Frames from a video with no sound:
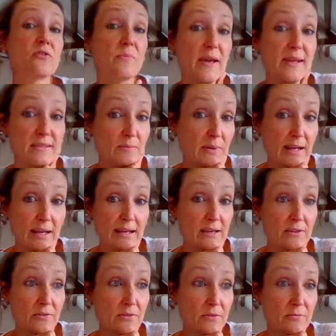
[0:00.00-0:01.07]
you're a better player
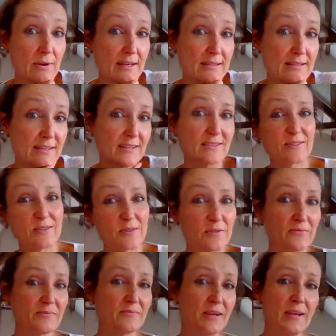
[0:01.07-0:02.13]
than the rest, and sort
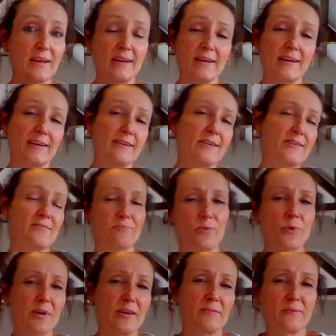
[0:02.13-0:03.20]
of,
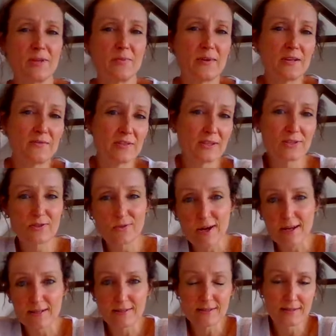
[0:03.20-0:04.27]
walking with a bit of a
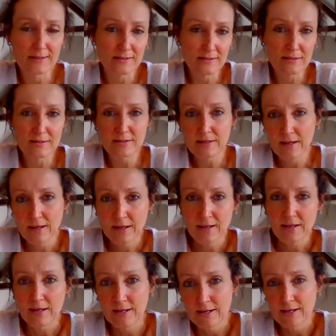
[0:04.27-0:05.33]
strut, and
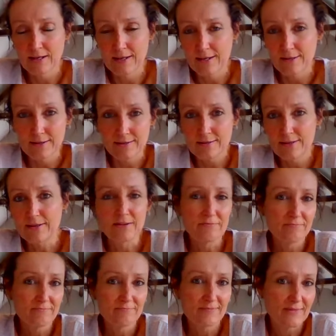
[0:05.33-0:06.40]
you know,
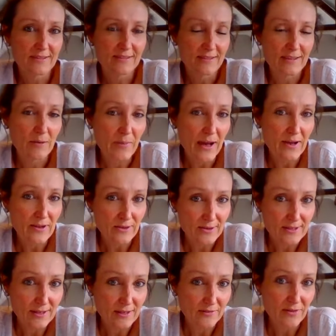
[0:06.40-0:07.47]
about
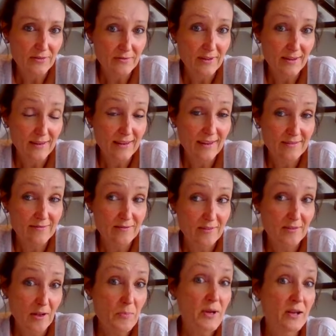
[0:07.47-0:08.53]
yourself, a
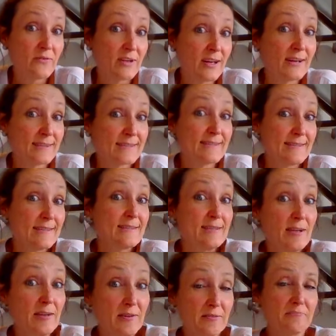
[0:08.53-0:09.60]
bit of a
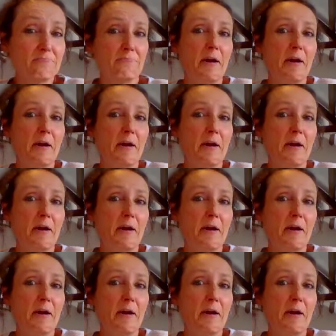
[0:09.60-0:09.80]
narcissistic